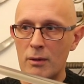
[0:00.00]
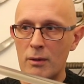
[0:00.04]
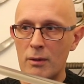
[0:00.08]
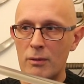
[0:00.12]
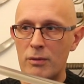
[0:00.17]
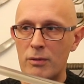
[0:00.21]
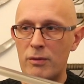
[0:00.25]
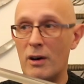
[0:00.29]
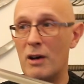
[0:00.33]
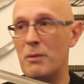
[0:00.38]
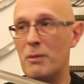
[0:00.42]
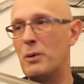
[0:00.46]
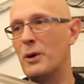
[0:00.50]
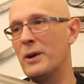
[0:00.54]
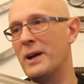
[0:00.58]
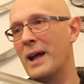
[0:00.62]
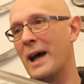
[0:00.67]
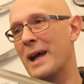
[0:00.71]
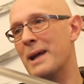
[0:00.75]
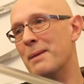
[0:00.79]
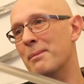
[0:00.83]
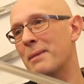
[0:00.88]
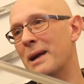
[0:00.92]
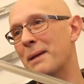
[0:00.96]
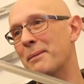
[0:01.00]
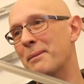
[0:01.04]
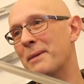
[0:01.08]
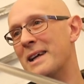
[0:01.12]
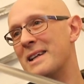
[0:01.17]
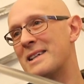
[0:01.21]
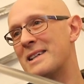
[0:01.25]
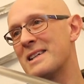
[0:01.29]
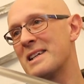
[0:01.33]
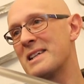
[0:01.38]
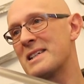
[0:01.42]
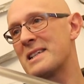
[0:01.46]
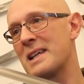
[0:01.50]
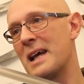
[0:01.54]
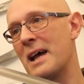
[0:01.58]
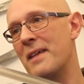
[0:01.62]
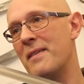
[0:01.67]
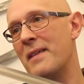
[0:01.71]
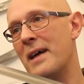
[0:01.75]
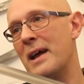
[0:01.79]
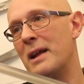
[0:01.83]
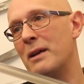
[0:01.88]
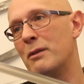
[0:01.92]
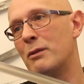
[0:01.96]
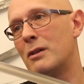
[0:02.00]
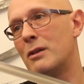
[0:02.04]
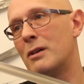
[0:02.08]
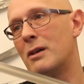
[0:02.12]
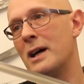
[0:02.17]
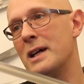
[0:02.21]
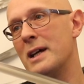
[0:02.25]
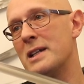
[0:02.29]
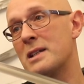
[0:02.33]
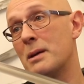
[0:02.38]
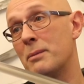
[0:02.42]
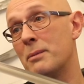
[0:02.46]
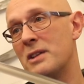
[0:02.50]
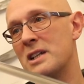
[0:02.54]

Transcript: 5.8mm, and then right up,